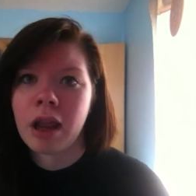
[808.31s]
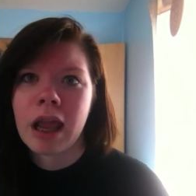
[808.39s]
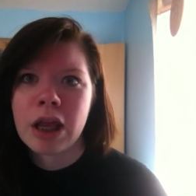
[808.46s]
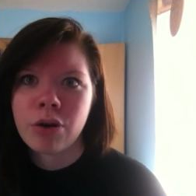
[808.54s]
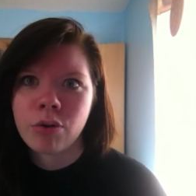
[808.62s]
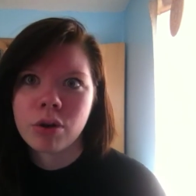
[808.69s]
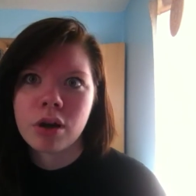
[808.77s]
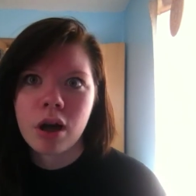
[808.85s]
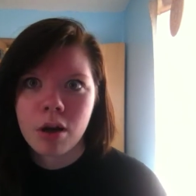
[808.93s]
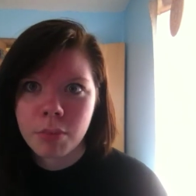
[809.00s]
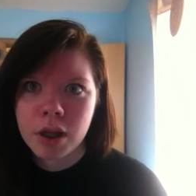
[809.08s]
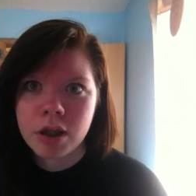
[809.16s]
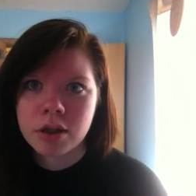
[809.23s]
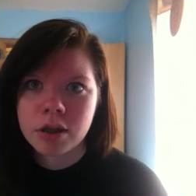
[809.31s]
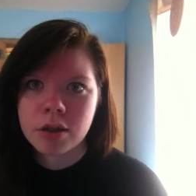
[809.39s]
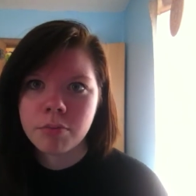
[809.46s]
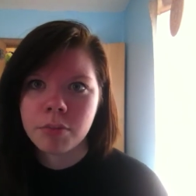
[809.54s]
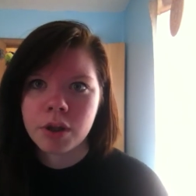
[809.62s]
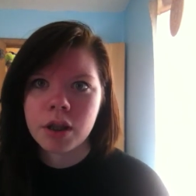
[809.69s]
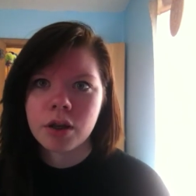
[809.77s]
or comment
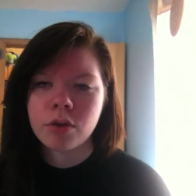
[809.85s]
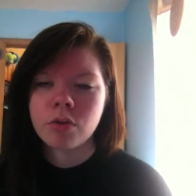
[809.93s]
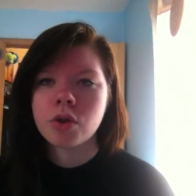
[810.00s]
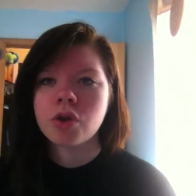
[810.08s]
below.